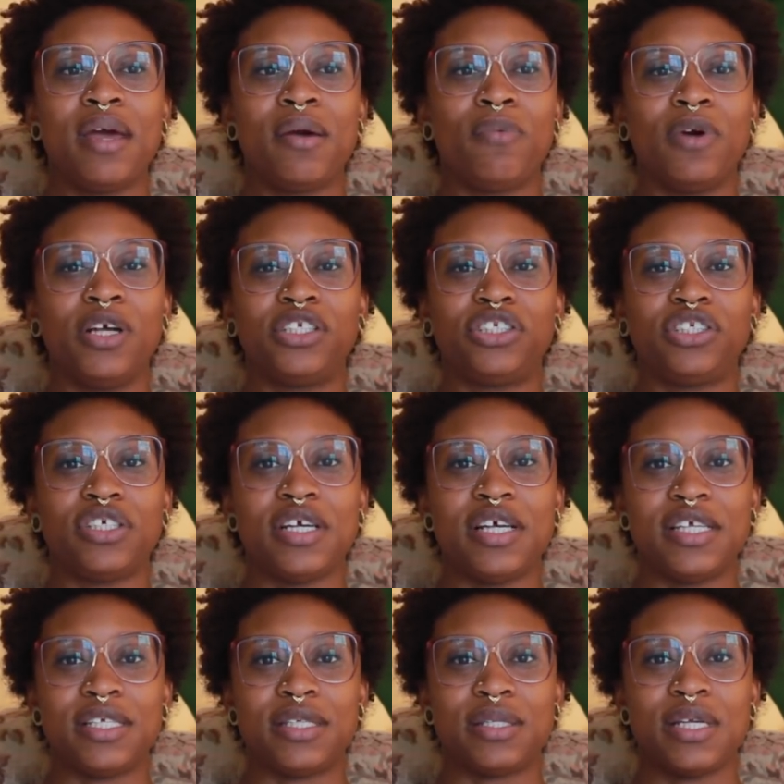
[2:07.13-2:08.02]
which
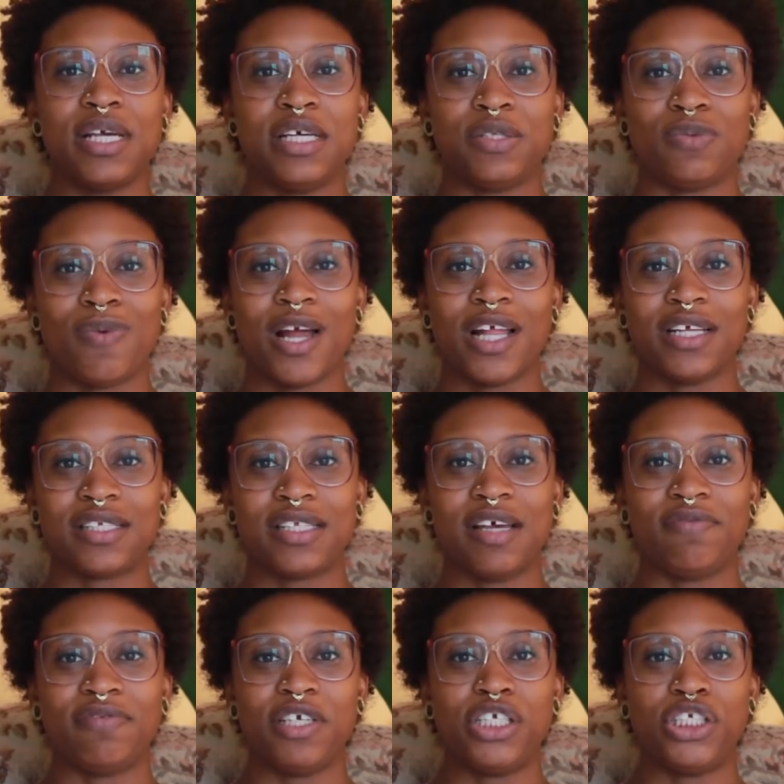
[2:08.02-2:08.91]
is
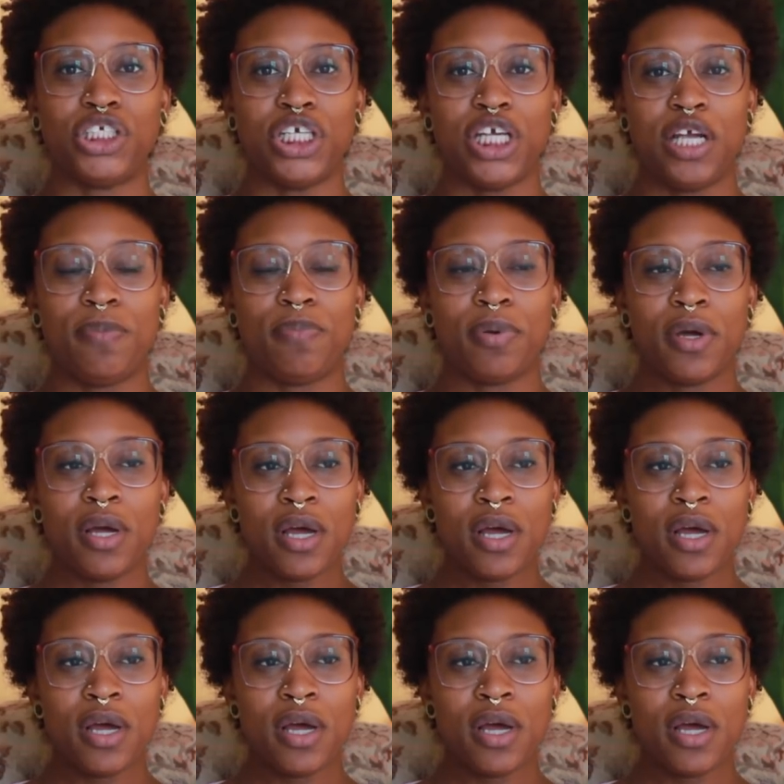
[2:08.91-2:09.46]
relatively cheap.